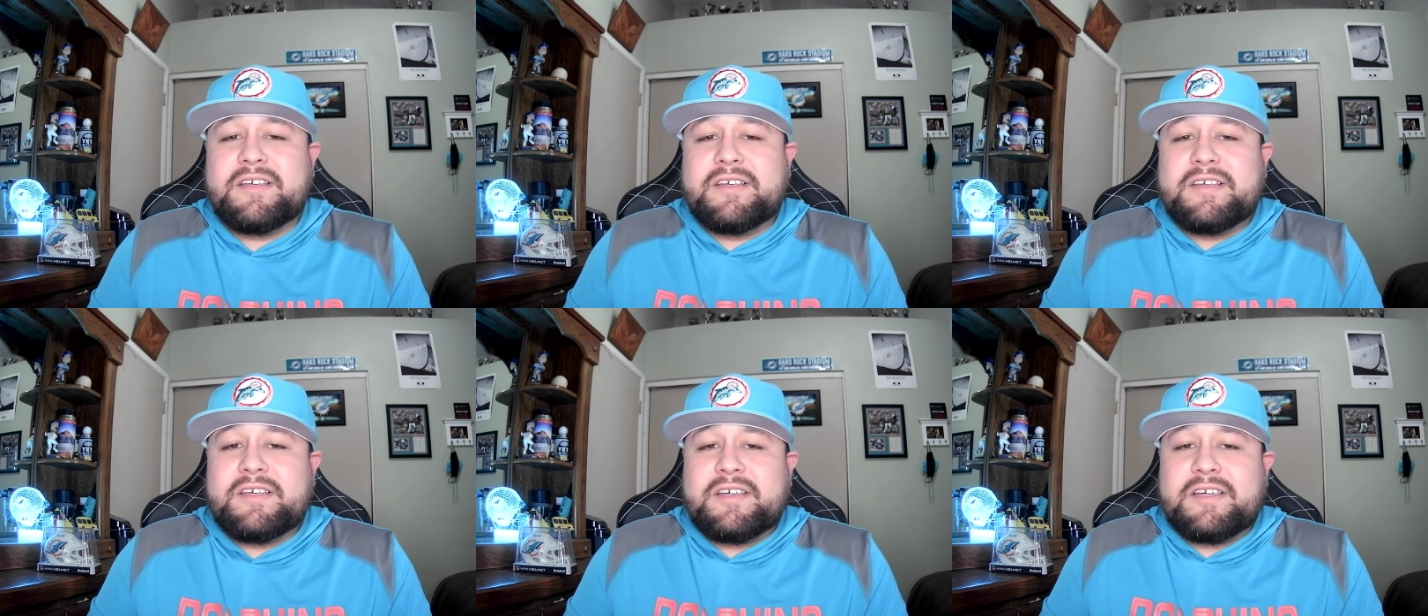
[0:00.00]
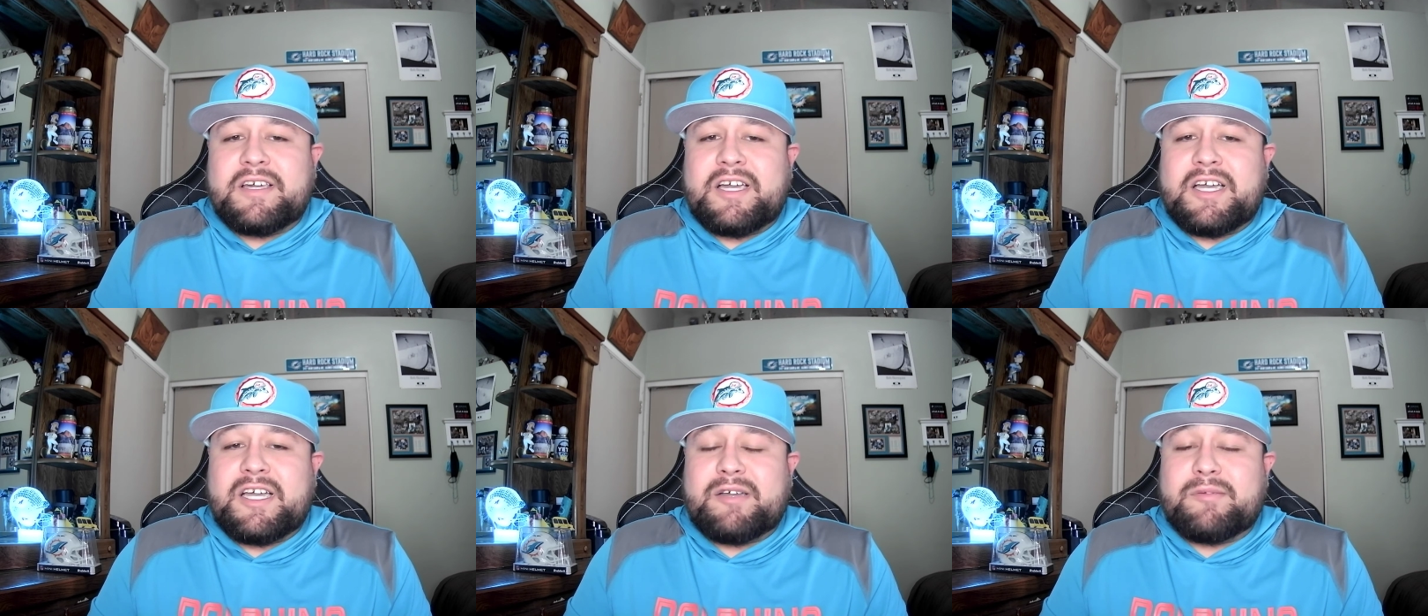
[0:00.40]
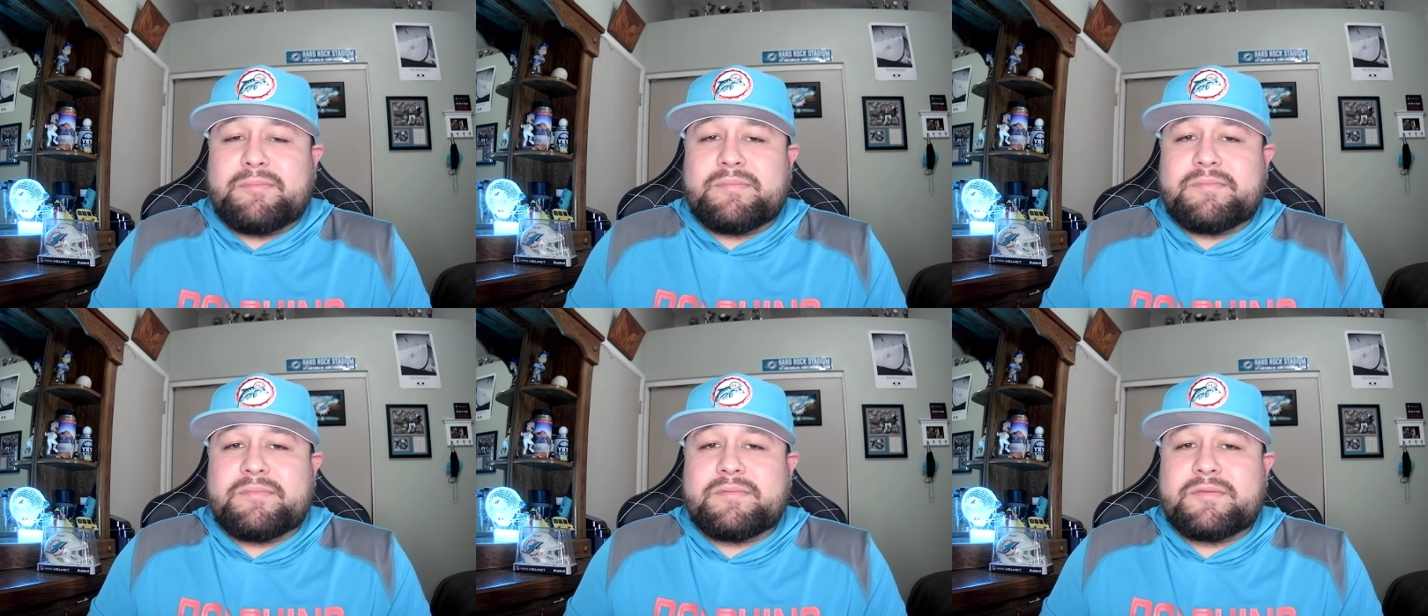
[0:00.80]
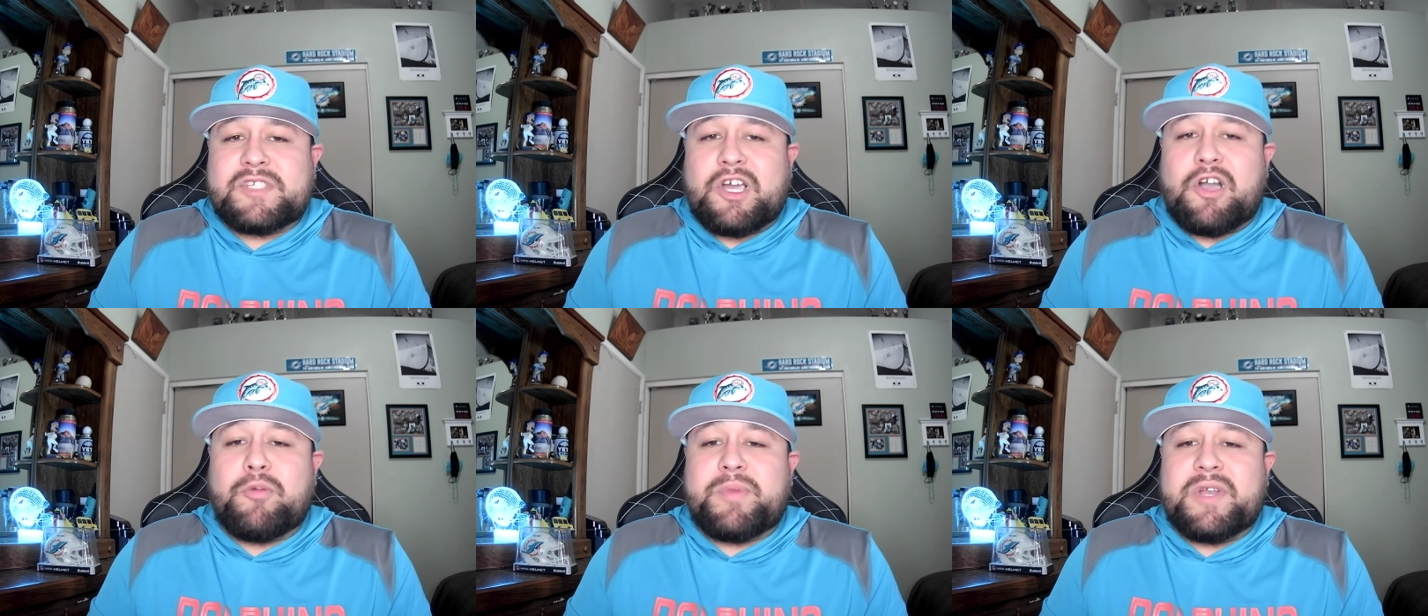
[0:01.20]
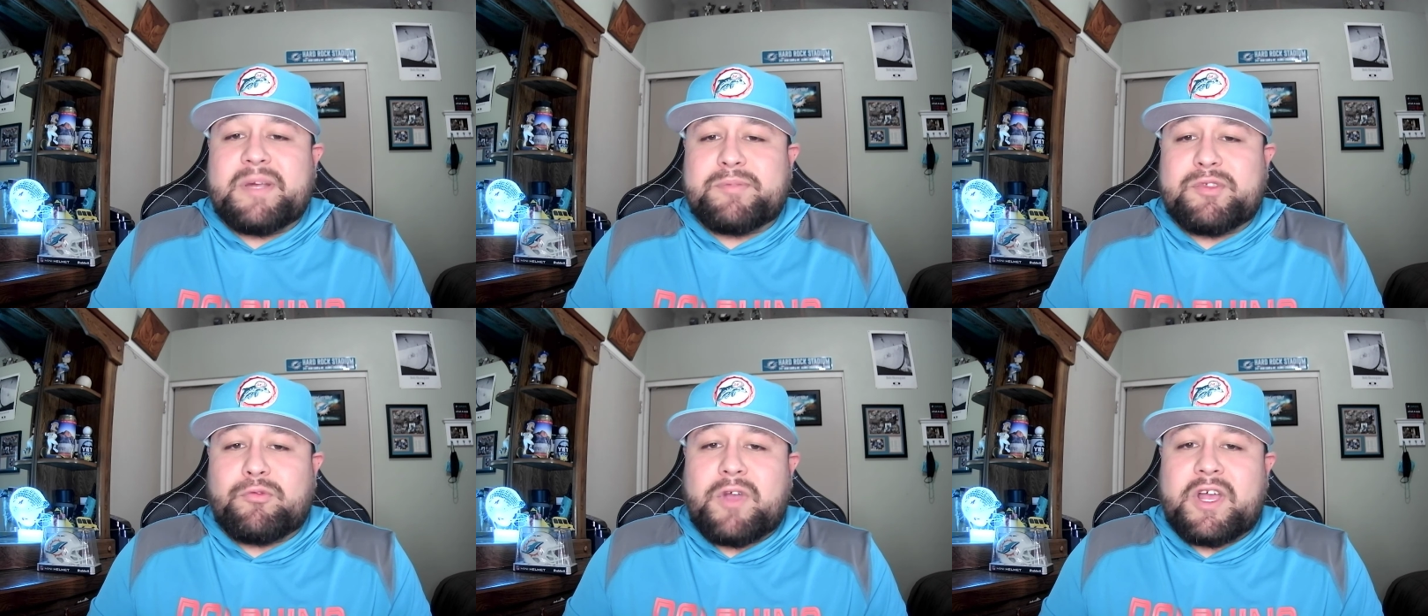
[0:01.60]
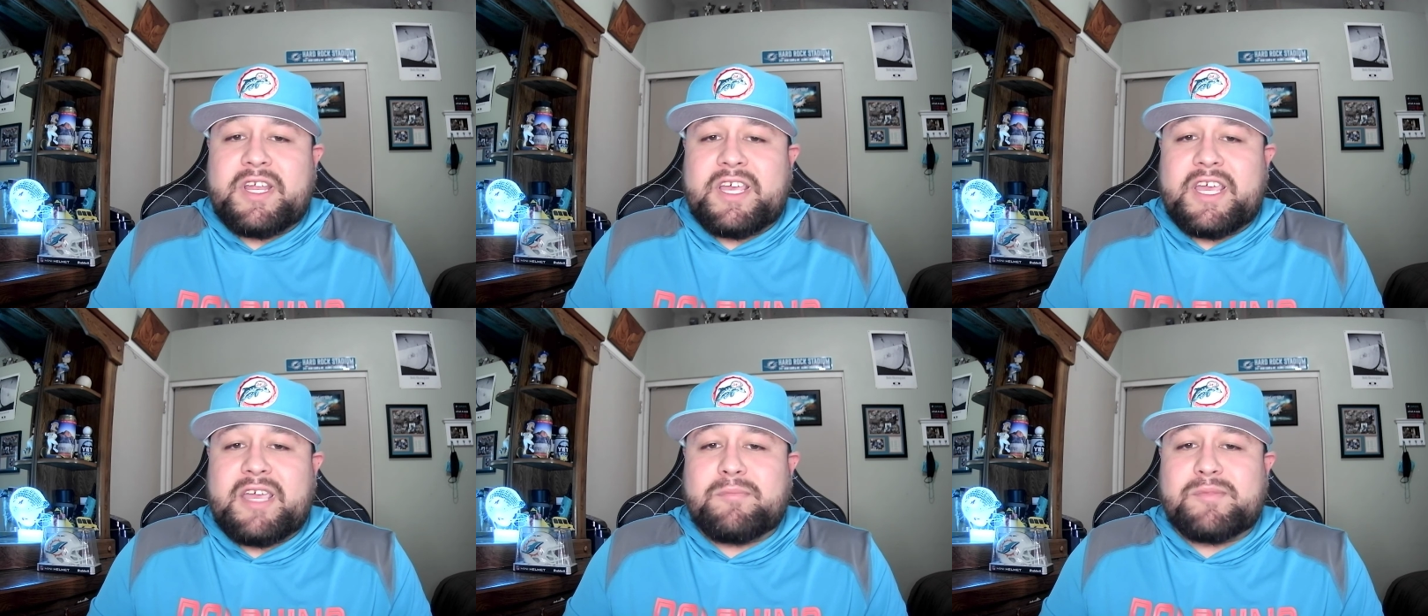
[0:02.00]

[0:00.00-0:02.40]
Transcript: to open up the running game.